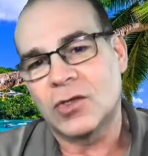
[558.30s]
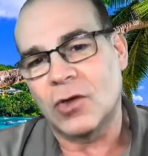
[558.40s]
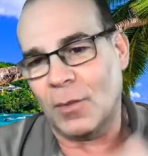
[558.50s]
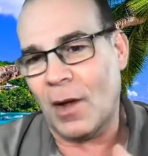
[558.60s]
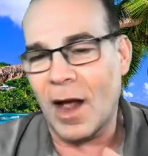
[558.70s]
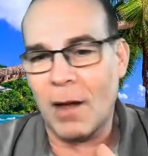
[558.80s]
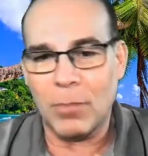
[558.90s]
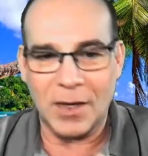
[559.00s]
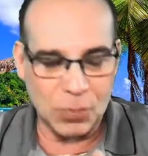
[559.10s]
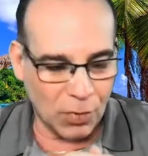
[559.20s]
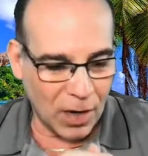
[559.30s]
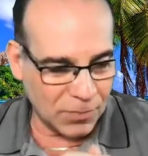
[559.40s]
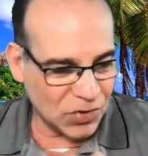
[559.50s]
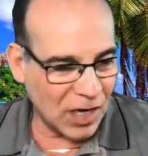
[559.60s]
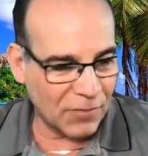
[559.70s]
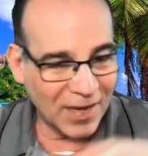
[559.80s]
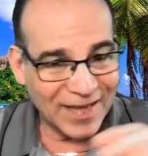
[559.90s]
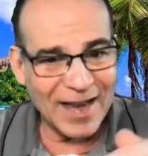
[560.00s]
talked about complex problem solving.